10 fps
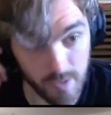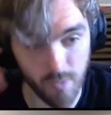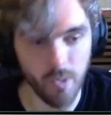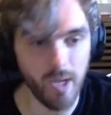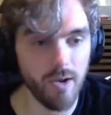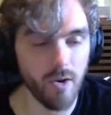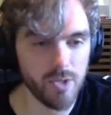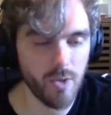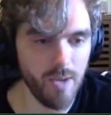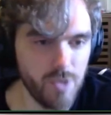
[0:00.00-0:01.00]
We
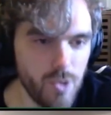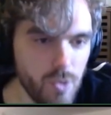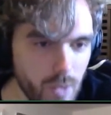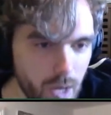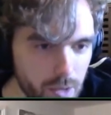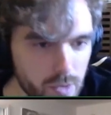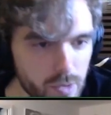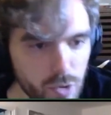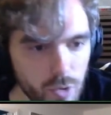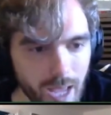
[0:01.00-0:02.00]
also have two other
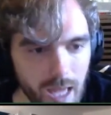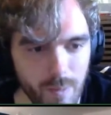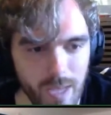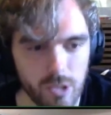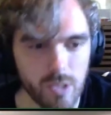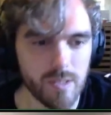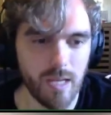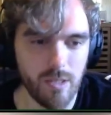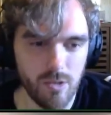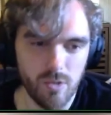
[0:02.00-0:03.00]
new animations.
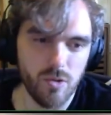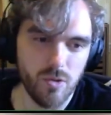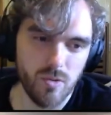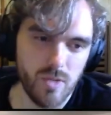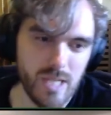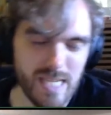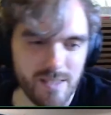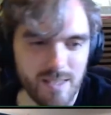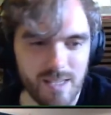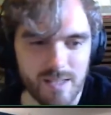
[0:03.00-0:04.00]
I
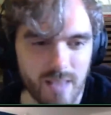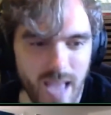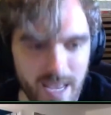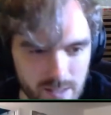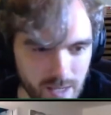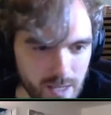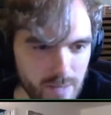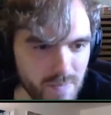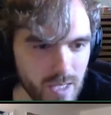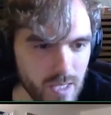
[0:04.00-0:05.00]
teased these last
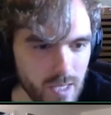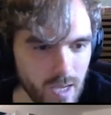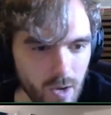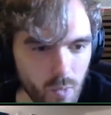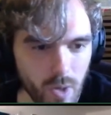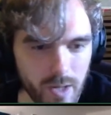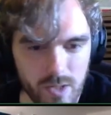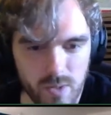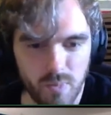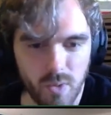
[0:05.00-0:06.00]
time. One
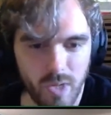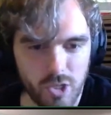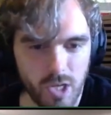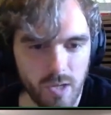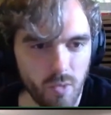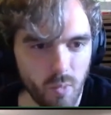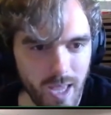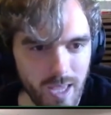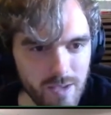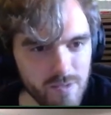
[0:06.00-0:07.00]
is Bewitching
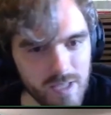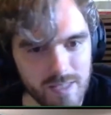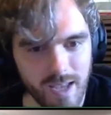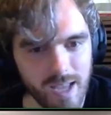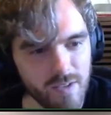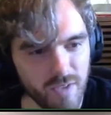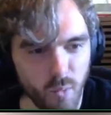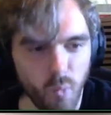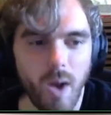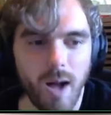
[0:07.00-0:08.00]
Waves. It's kind of a
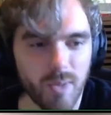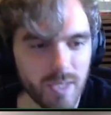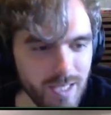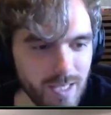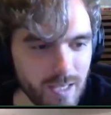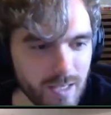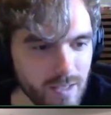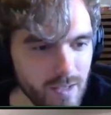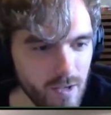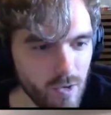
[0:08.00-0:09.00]
wobbly,
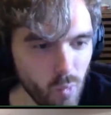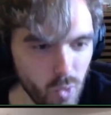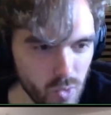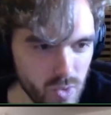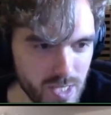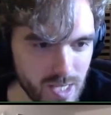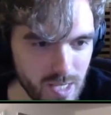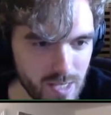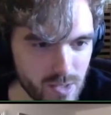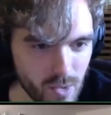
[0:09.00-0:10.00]

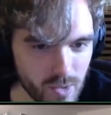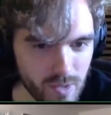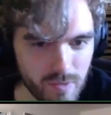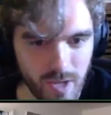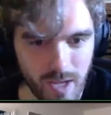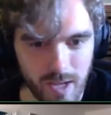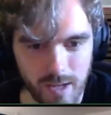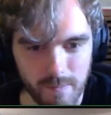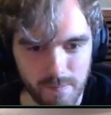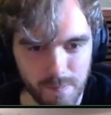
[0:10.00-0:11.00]
woozy sort
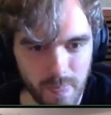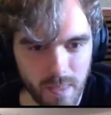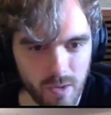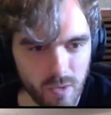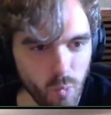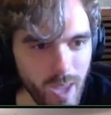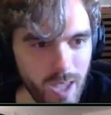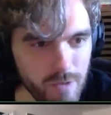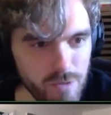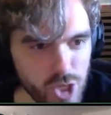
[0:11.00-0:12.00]
of
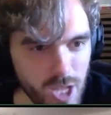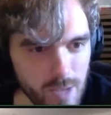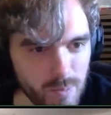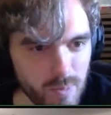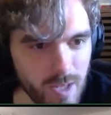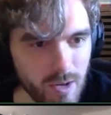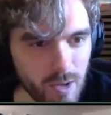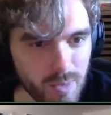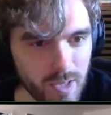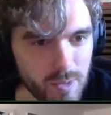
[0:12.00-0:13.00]
wave shape, and
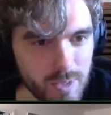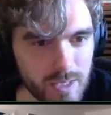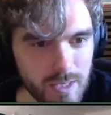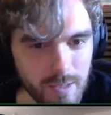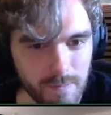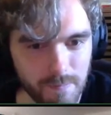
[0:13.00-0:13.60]
I'll play with the